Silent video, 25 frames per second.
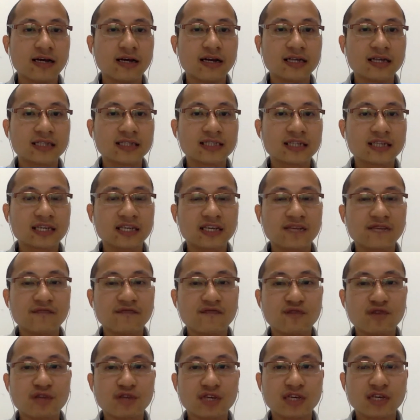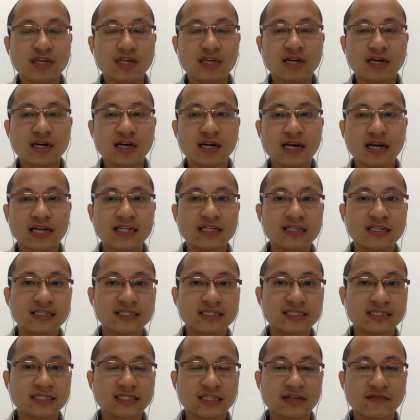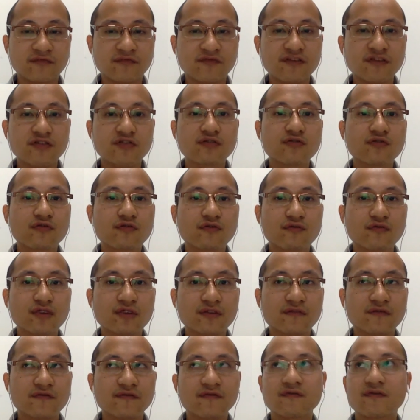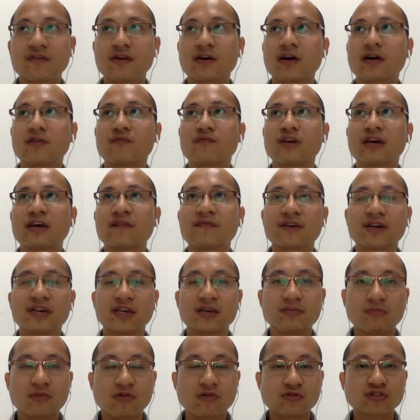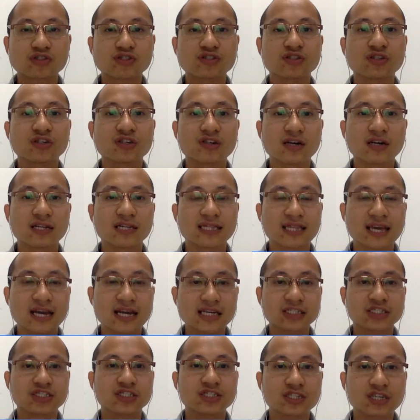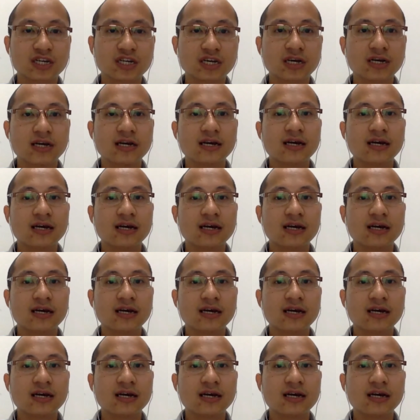Let's say if we let this view with we have the emotional attach.